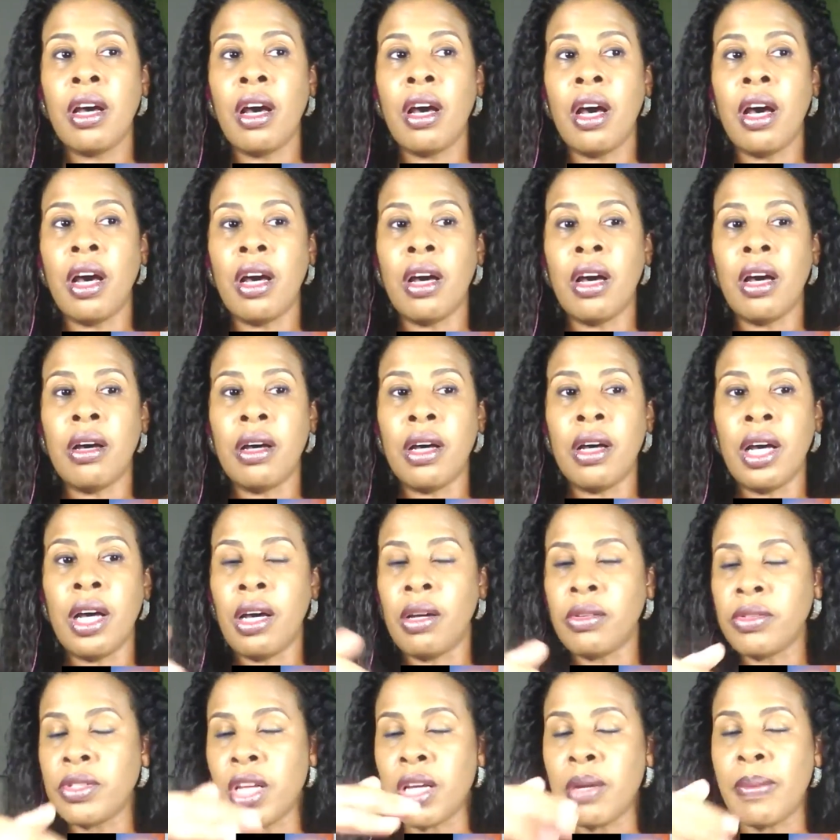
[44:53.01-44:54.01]

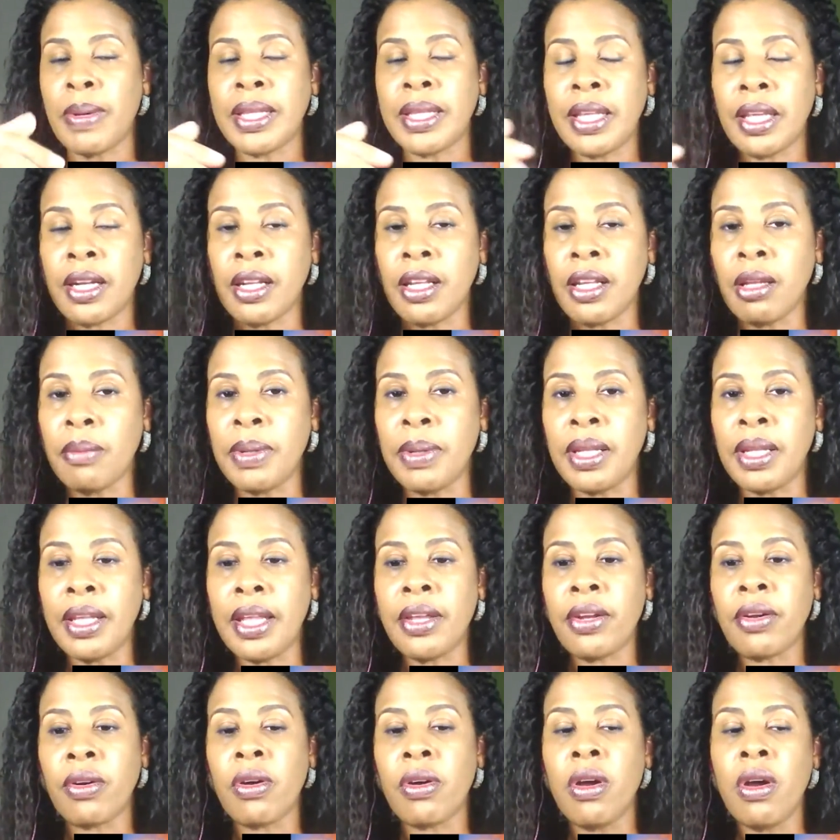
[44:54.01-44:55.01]
I'll talk about that a little bit
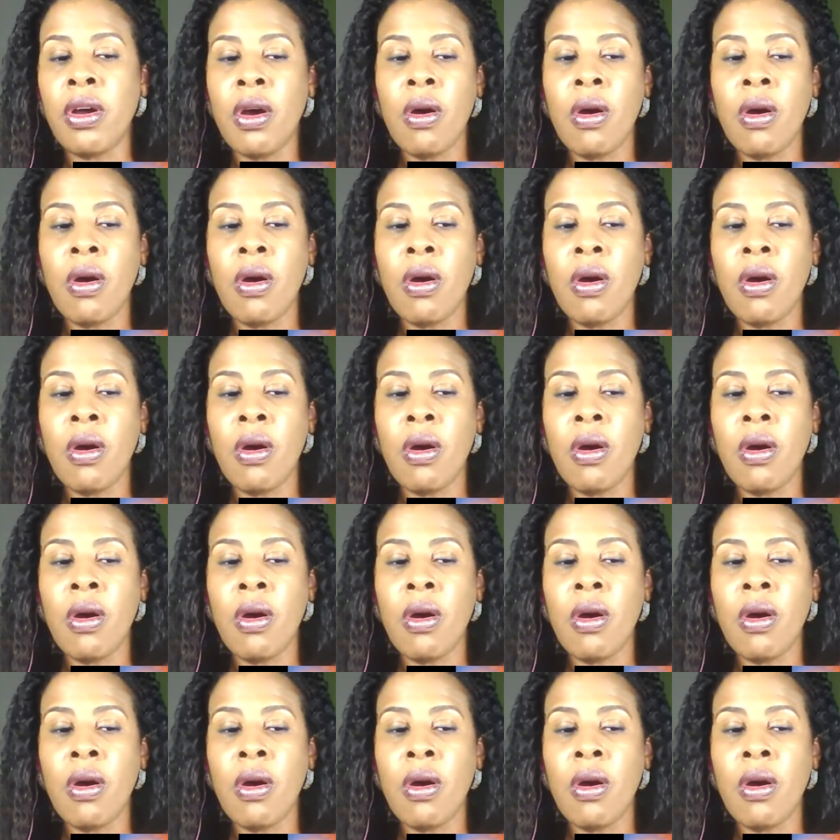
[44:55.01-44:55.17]
later.